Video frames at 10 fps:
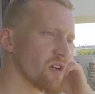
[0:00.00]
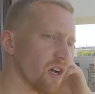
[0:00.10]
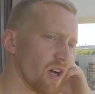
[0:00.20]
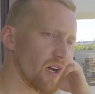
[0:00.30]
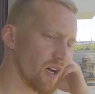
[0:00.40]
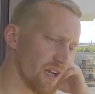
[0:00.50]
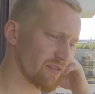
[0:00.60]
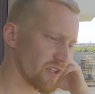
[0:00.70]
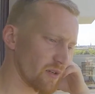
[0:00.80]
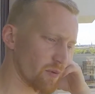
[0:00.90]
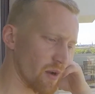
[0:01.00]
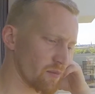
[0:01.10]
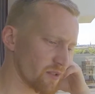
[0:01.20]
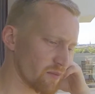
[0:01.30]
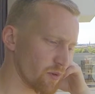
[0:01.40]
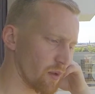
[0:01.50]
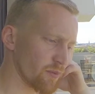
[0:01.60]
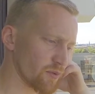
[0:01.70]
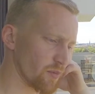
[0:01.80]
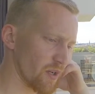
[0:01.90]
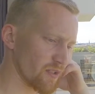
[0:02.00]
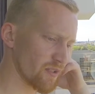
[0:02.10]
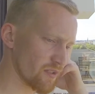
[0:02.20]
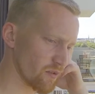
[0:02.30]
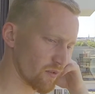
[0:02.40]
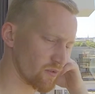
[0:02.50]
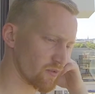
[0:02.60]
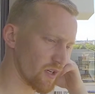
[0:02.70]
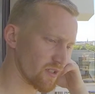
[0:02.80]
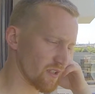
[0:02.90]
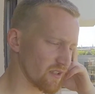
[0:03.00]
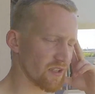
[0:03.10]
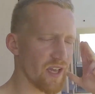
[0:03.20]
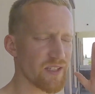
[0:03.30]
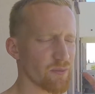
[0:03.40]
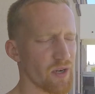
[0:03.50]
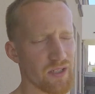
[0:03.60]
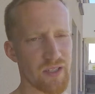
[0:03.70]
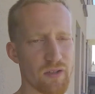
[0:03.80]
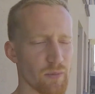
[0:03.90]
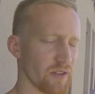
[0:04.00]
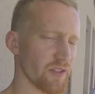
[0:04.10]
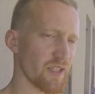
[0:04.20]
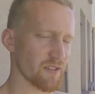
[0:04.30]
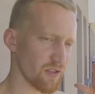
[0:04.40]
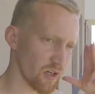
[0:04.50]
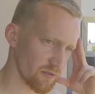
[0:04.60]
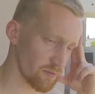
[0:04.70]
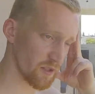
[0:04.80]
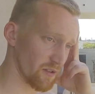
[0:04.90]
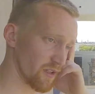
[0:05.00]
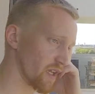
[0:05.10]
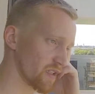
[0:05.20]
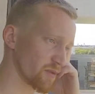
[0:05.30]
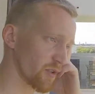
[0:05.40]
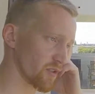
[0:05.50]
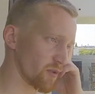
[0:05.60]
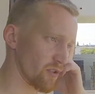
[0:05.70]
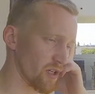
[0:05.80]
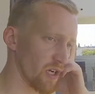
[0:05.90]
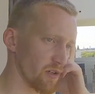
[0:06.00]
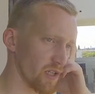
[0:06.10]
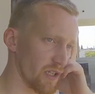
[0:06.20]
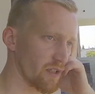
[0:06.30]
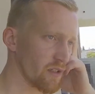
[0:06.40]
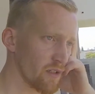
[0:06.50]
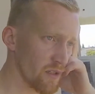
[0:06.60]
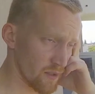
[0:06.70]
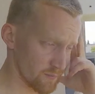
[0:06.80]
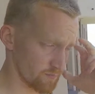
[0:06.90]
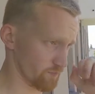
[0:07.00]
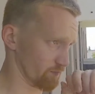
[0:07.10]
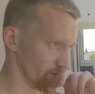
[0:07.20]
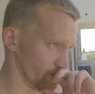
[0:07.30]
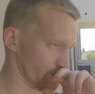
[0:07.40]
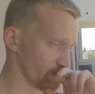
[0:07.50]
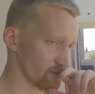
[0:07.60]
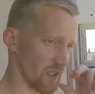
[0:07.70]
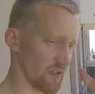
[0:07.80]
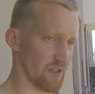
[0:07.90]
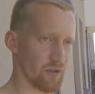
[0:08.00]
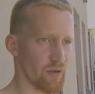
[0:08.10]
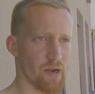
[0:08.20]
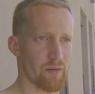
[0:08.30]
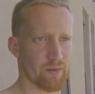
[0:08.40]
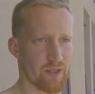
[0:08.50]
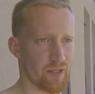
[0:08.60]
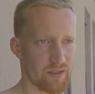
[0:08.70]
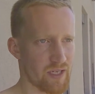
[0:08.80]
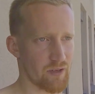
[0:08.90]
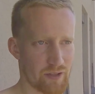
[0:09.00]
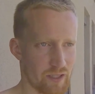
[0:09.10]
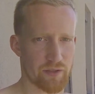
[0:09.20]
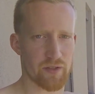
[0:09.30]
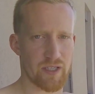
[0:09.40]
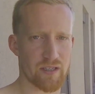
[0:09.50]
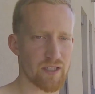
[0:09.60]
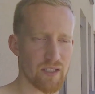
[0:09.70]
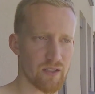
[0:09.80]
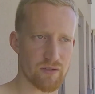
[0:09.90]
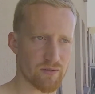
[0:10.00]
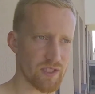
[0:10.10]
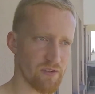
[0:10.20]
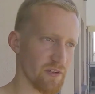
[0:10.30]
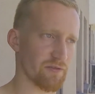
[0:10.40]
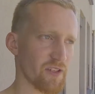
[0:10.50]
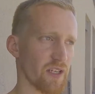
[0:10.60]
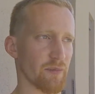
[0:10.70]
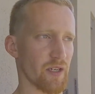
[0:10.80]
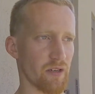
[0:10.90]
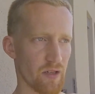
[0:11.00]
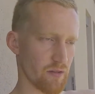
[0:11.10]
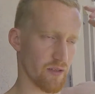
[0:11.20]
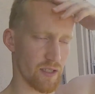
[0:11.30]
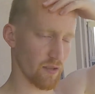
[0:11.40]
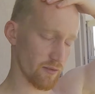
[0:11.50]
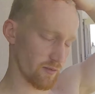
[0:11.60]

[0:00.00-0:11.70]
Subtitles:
Haven't had any problems with buses or trains. The S-Bahn and the U-Bahn thing's a little hard for me to get, especially when you're carrying like, I don't know how, I'm carrying like 30 kilos of stuff. I feel like I'm carrying 30 kilos of